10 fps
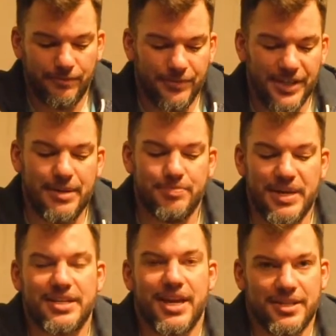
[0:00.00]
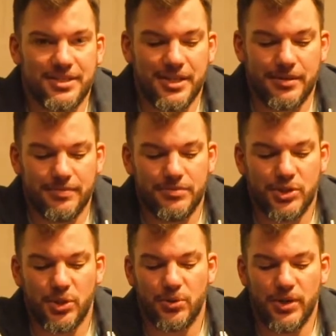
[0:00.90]
a bait cast setup.
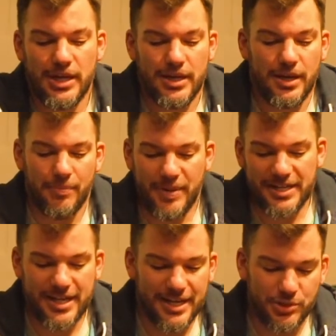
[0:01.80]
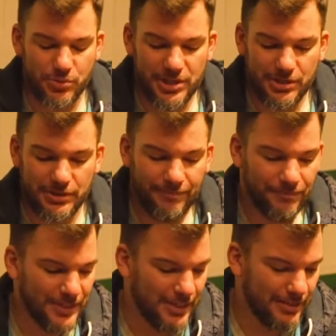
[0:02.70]
So a bait cast reel,
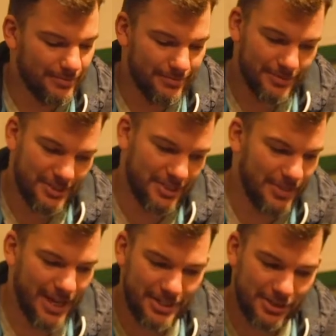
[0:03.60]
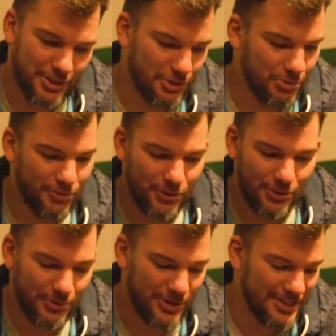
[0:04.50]
some guys also refer to
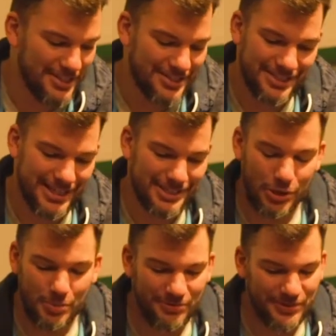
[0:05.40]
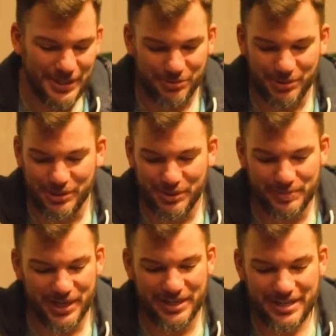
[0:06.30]
one of these as an open face reel,
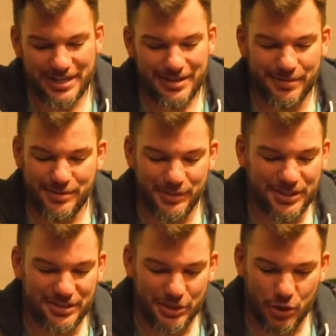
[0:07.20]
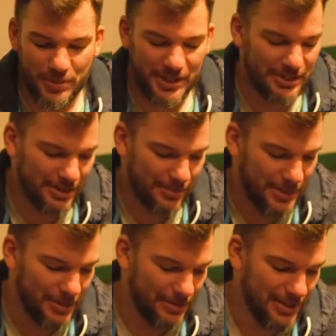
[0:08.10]
but it's because it's open up
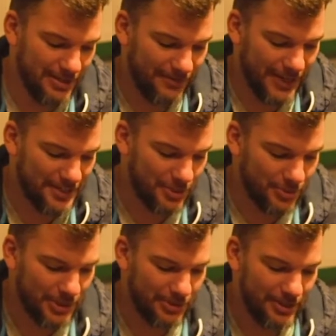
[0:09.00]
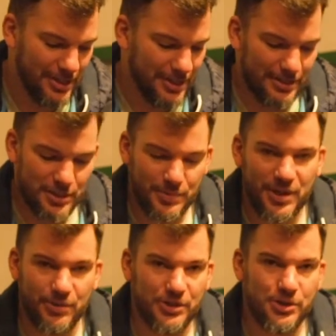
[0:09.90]
here in the face of the reel.
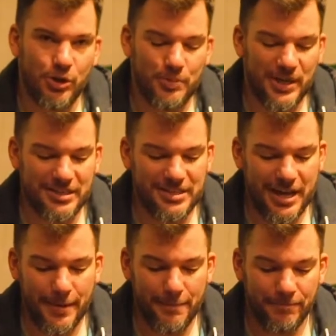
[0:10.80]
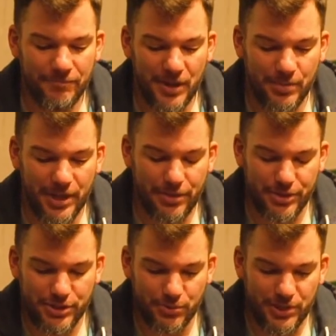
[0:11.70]
Spinning reels are open on the top, but
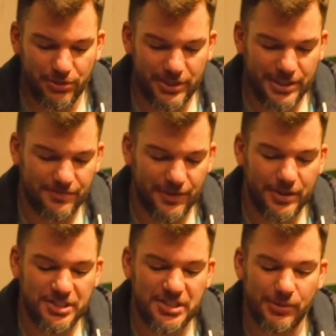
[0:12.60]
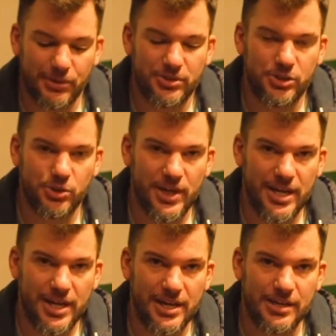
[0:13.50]
this reel is very similar to
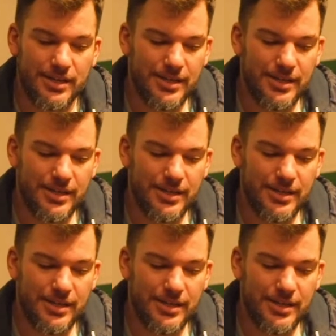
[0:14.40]
a